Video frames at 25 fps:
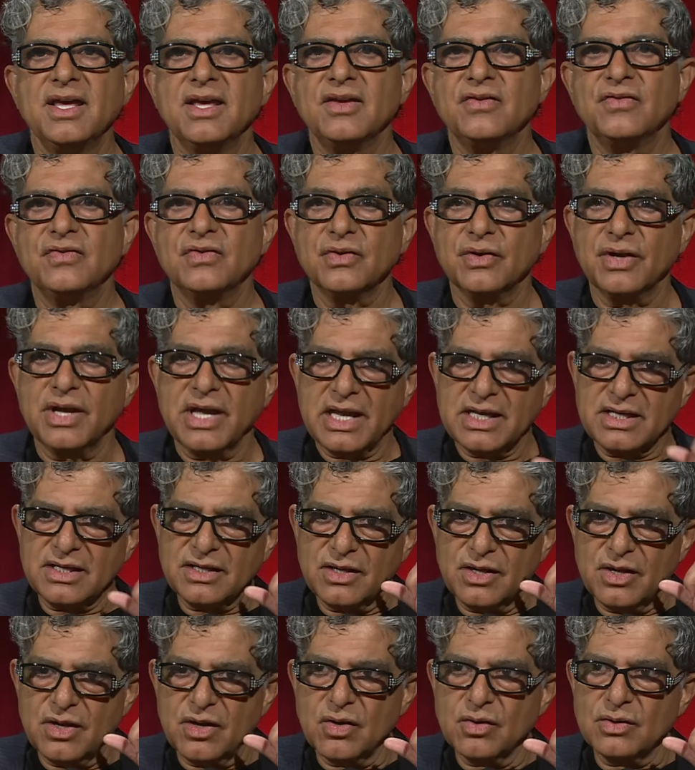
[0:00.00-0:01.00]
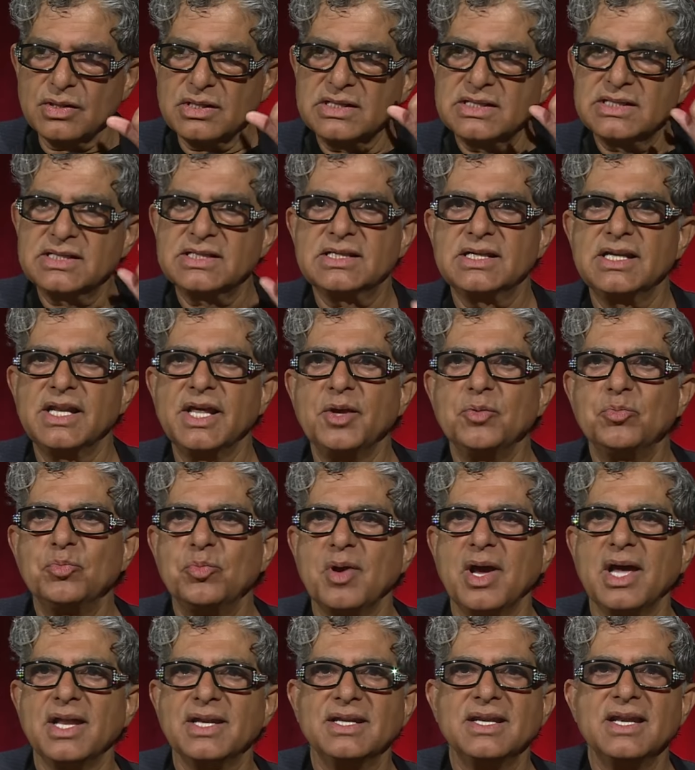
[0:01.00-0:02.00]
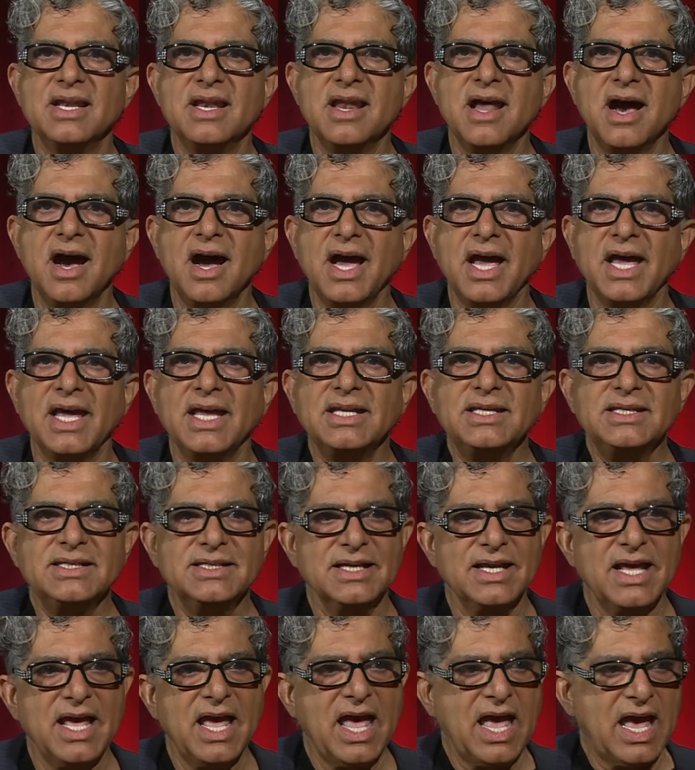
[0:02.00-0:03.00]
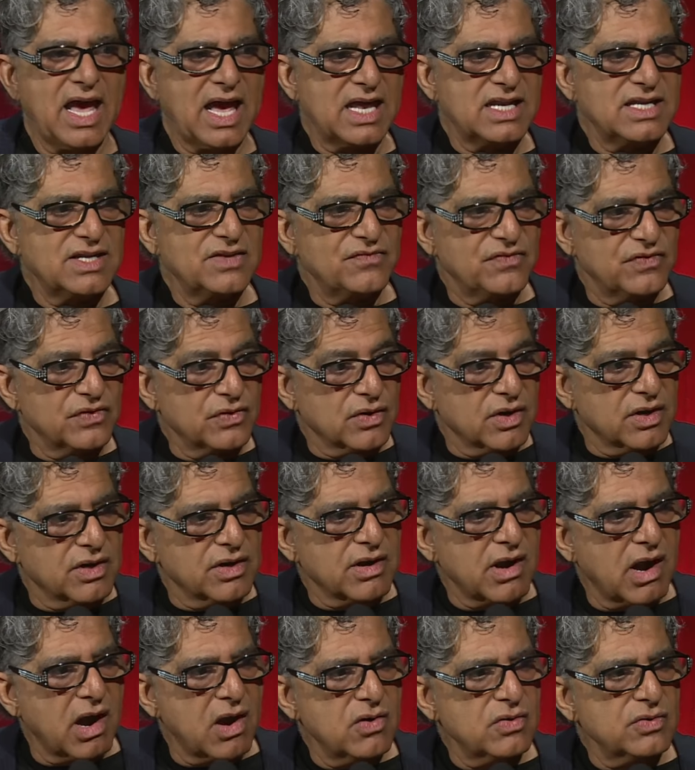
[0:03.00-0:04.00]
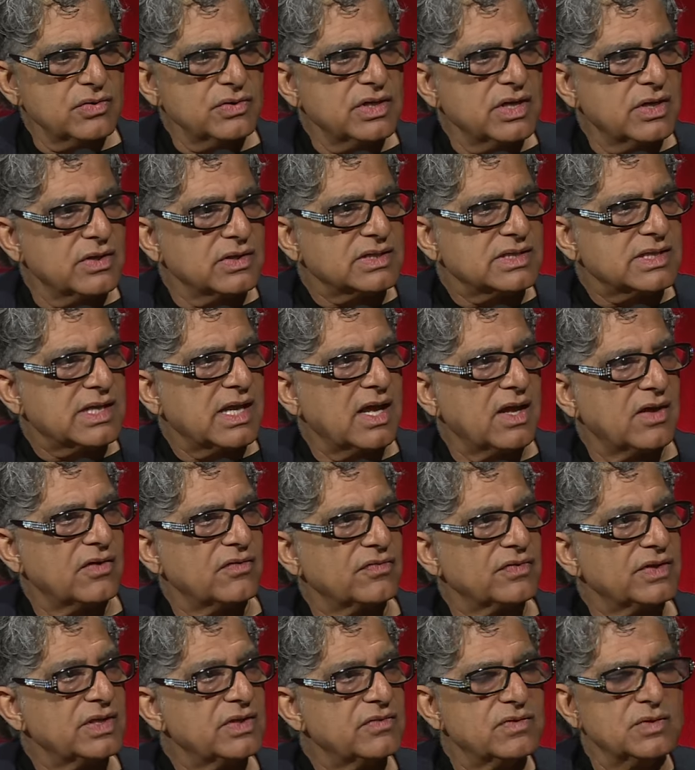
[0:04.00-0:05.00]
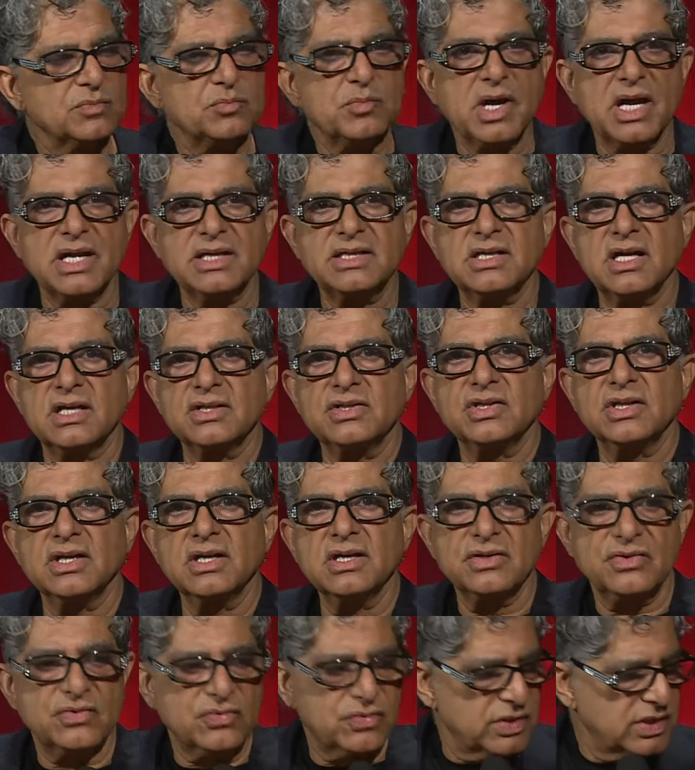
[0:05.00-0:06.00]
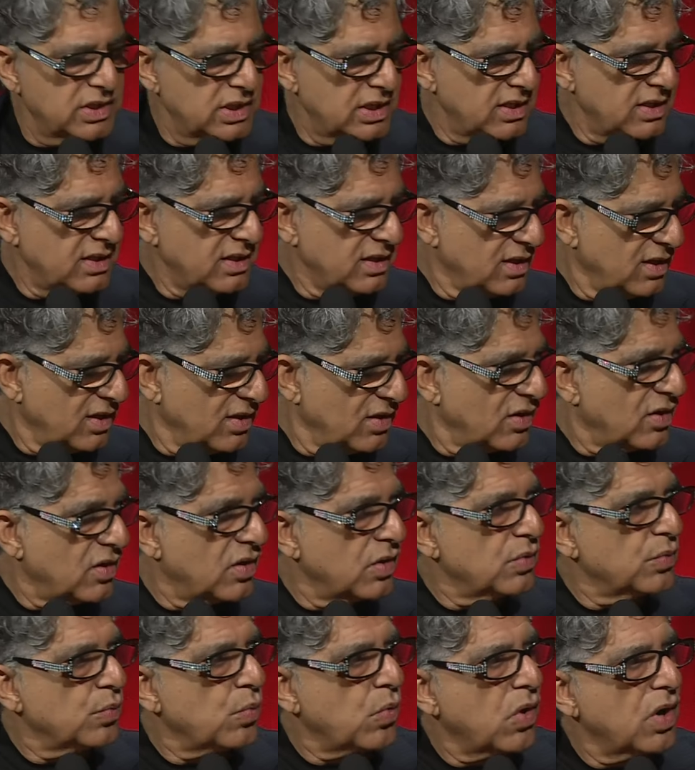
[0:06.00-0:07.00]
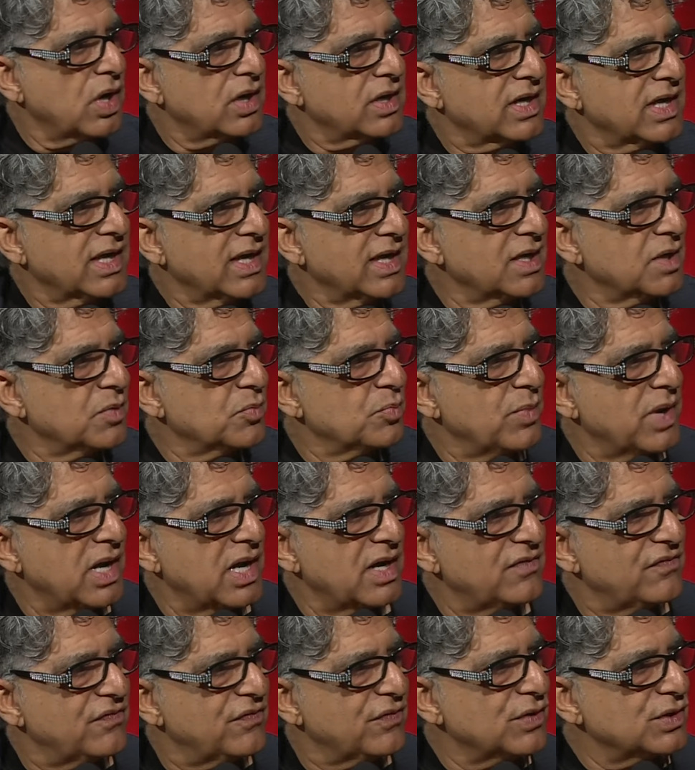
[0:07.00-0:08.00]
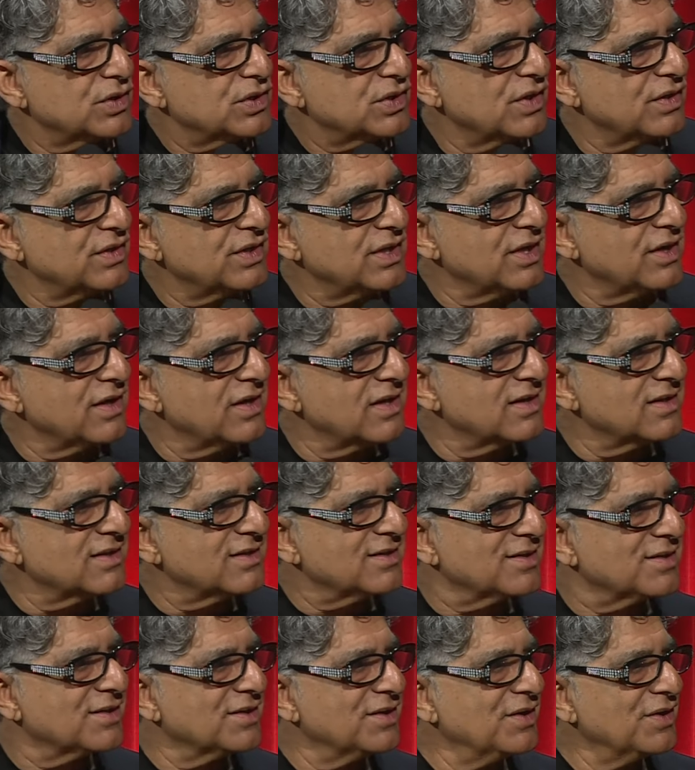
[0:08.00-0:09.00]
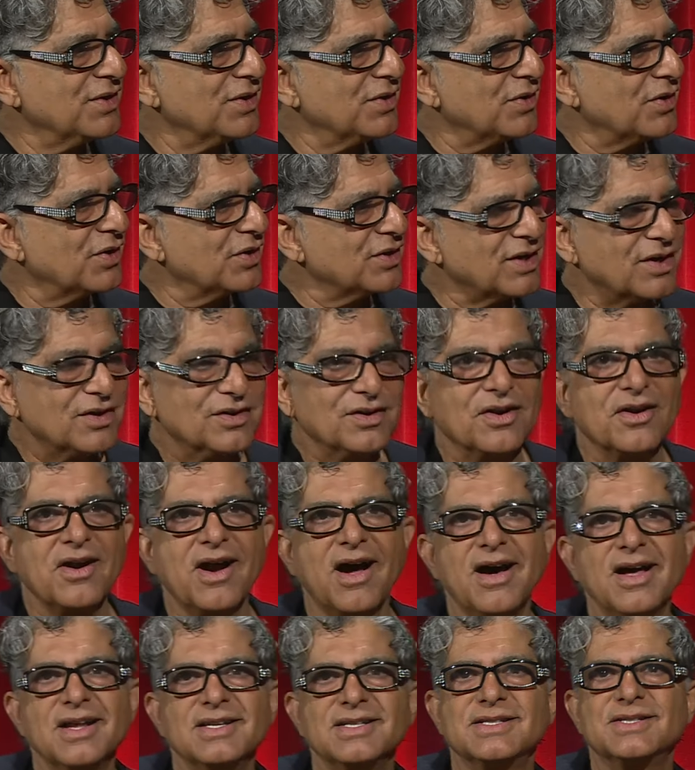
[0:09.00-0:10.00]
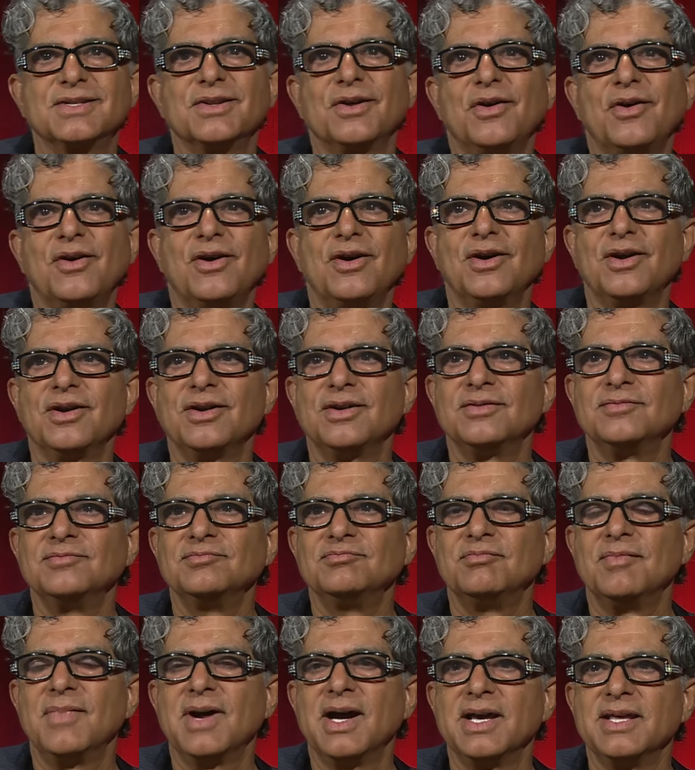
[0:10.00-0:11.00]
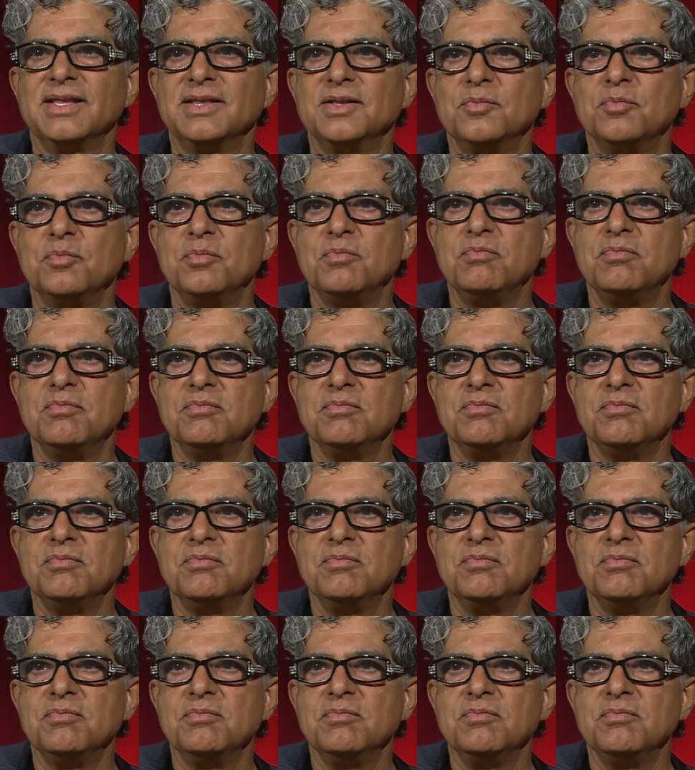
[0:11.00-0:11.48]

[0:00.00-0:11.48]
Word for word: if you get good sleep at night, and if you ground yourself, even by touching a tree or walking barefoot on the earth or on grass or by the,